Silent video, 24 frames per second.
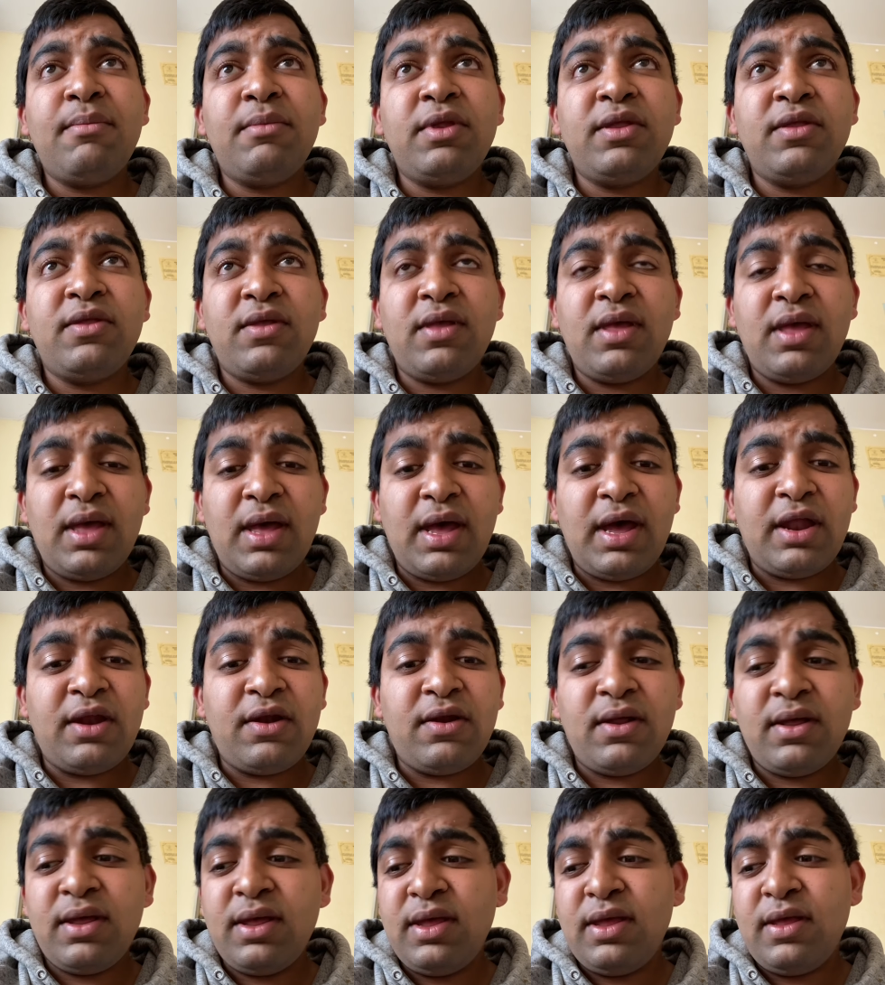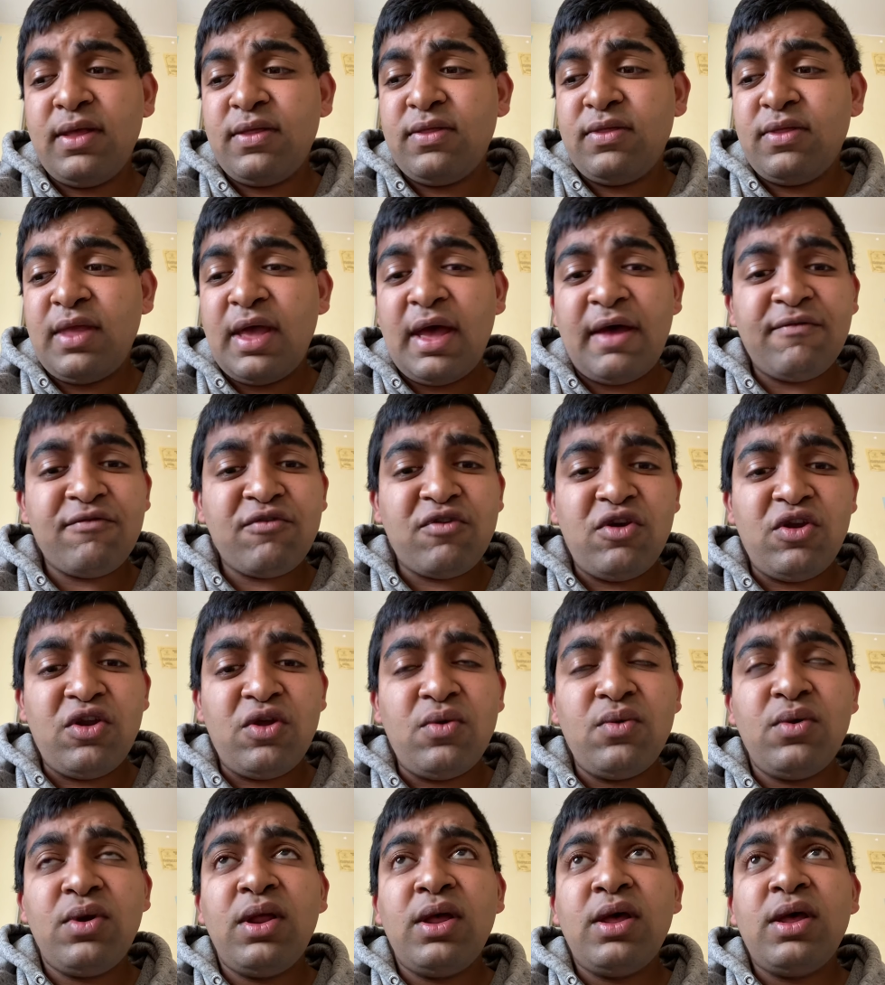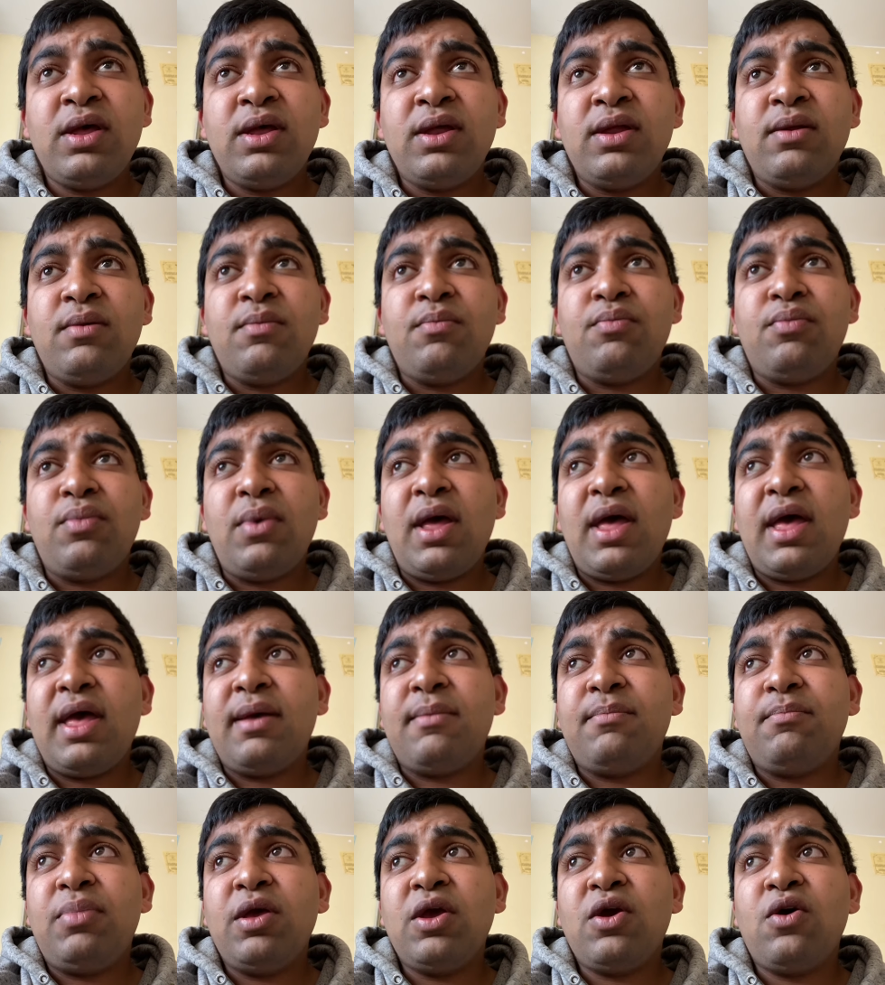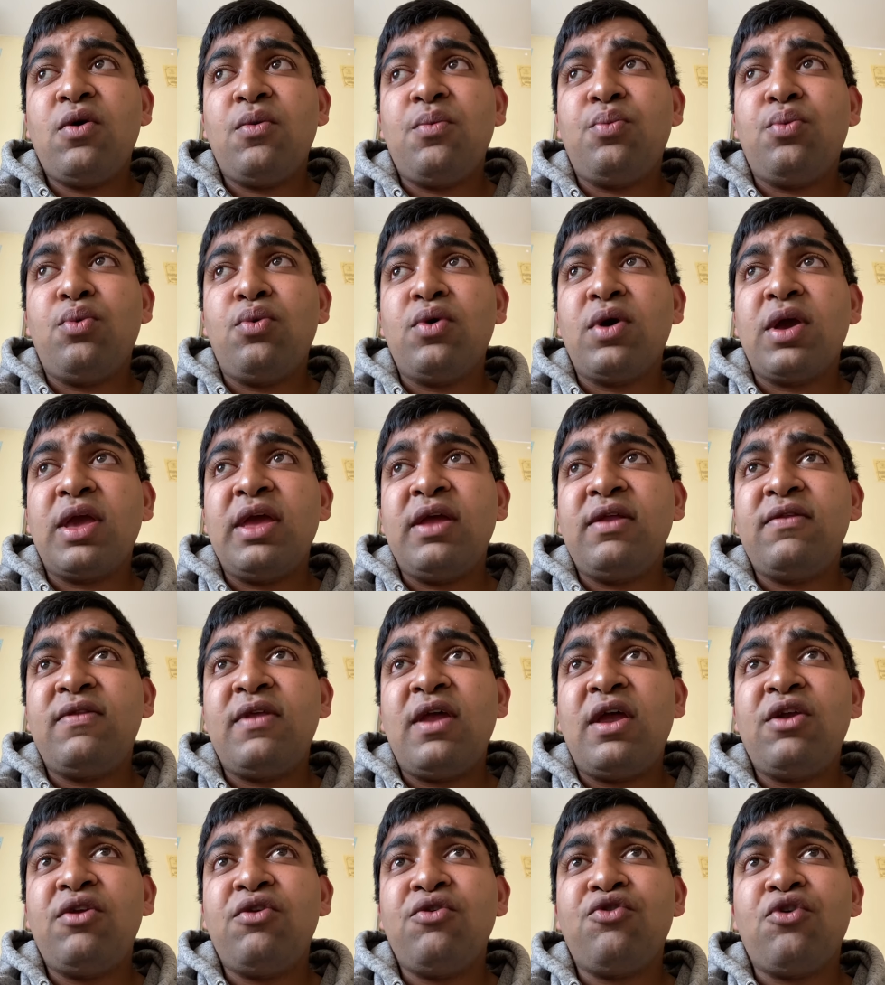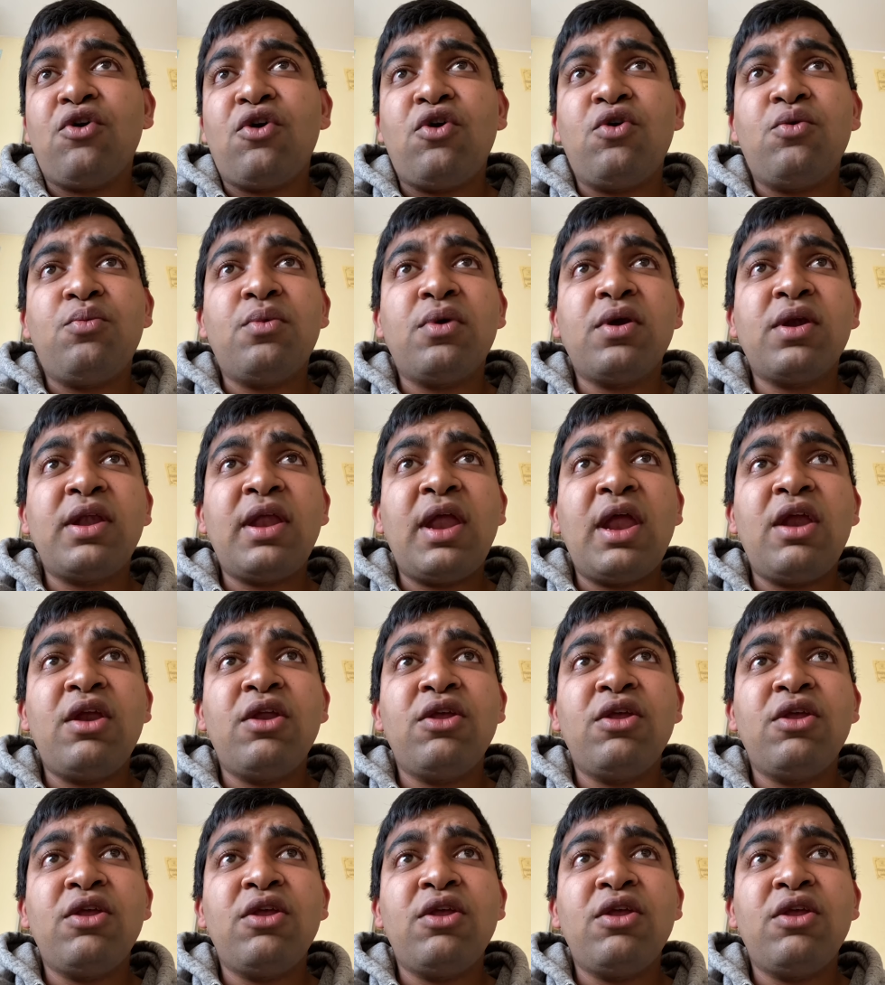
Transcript: In, and in the afternoon and um, pick up one kid there, do the homework there.